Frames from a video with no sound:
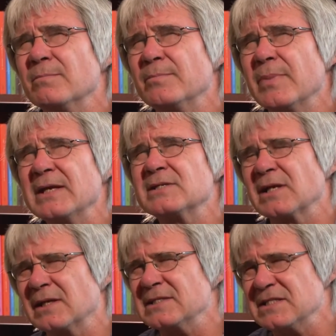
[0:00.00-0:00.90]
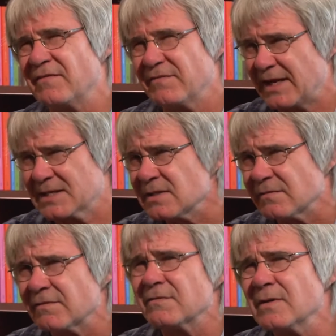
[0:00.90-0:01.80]
basically
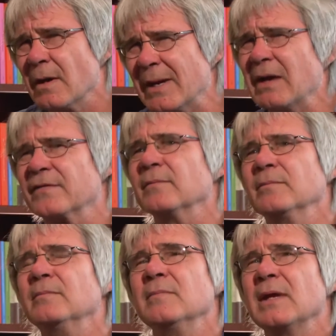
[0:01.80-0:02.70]
defective about them,